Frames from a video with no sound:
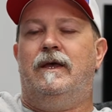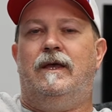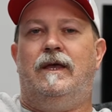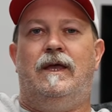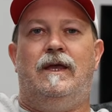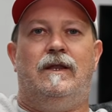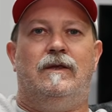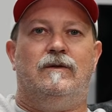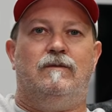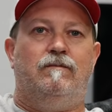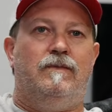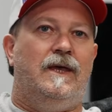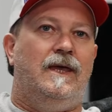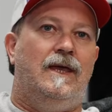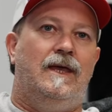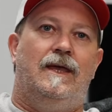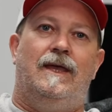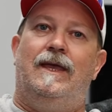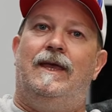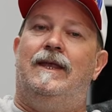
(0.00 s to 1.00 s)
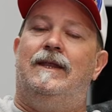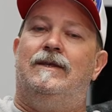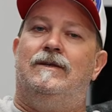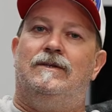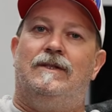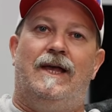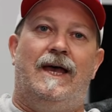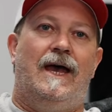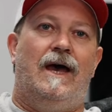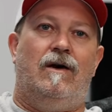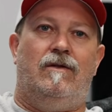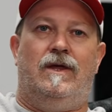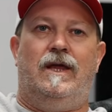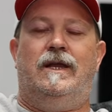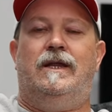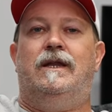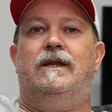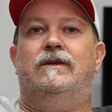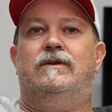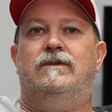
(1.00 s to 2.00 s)
It is big, it is loud,
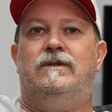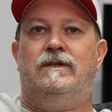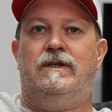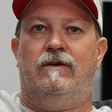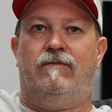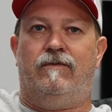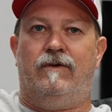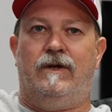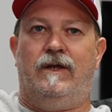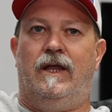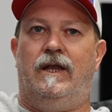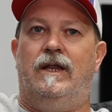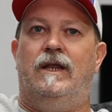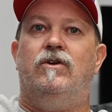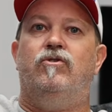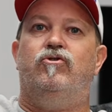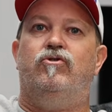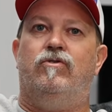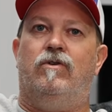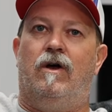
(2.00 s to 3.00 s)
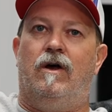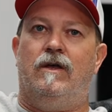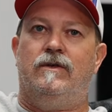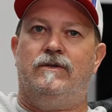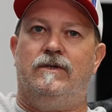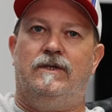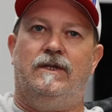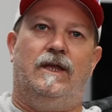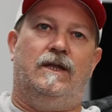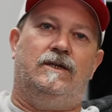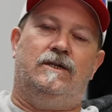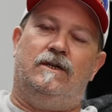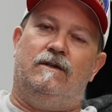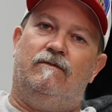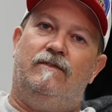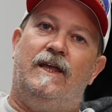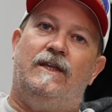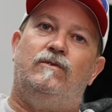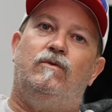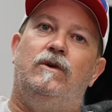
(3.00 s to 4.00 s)
and it is different, and it draws attention.
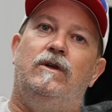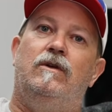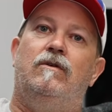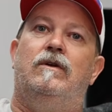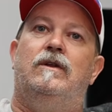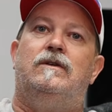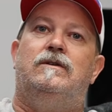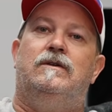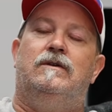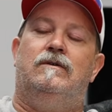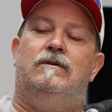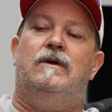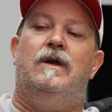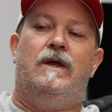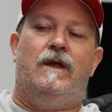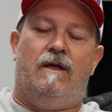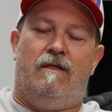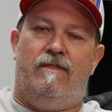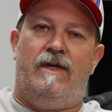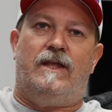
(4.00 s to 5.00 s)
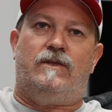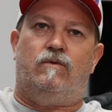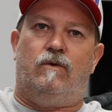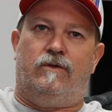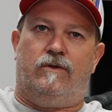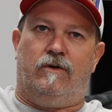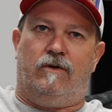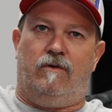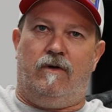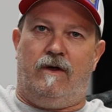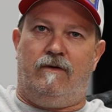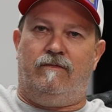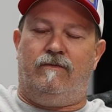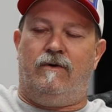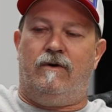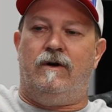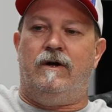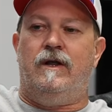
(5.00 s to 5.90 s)
If that's what you're into, that's what they're great for.